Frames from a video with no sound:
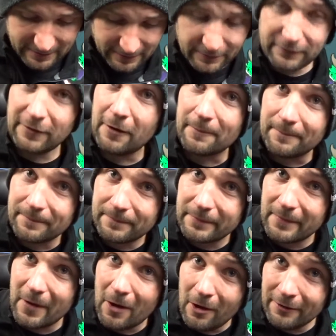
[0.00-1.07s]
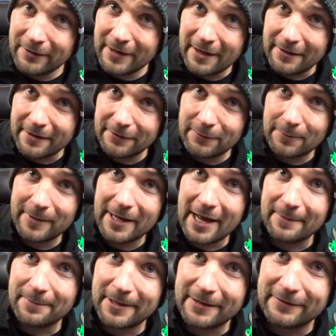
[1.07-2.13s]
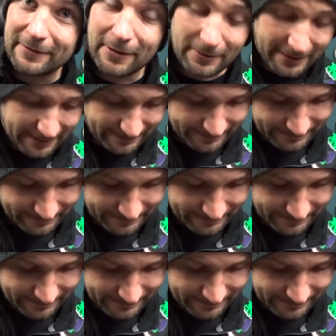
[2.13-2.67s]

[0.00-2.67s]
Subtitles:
So, all together, here's what we got, played slowly.